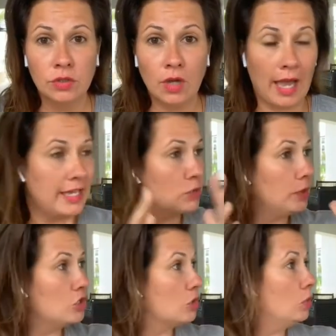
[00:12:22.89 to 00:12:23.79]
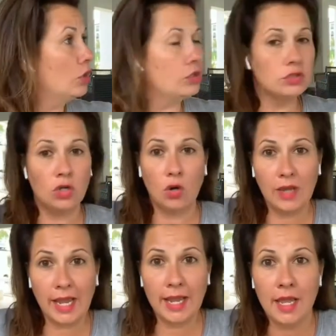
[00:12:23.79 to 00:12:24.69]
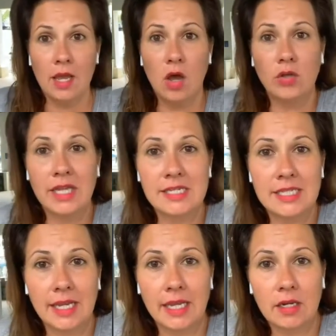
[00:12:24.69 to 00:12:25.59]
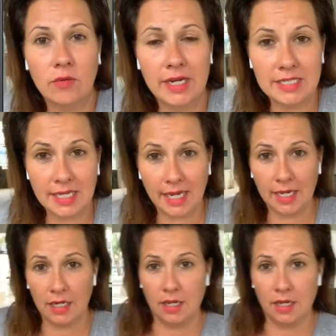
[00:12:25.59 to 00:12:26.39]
I experience a world. Okay, hold on a second. Wait a second.